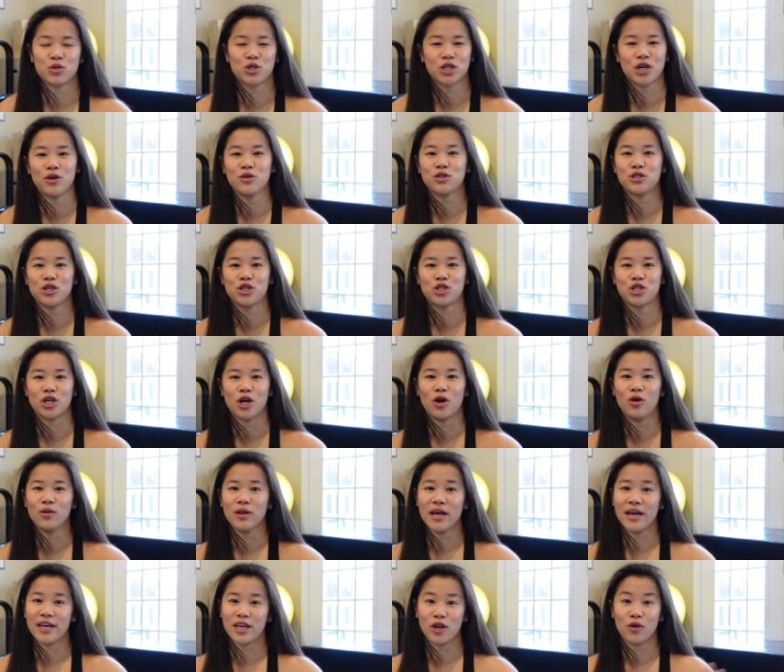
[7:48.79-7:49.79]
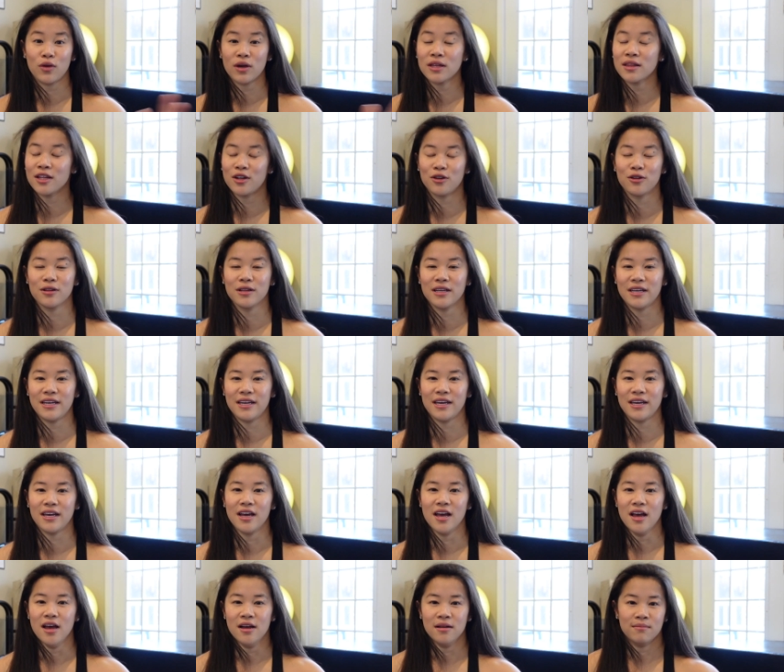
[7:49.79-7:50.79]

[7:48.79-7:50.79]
which goes to show like you can literally